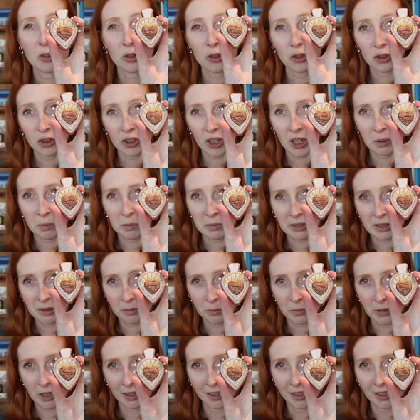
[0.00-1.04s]
shaped
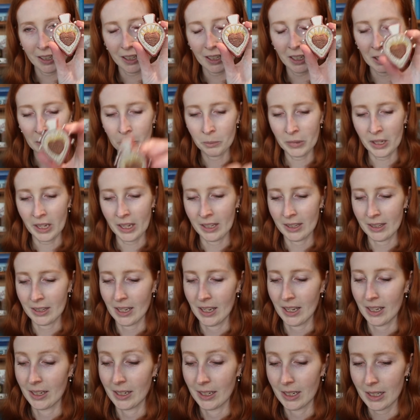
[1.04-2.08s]
pinky, and
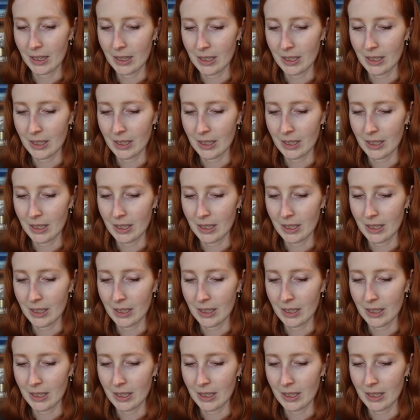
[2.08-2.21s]
then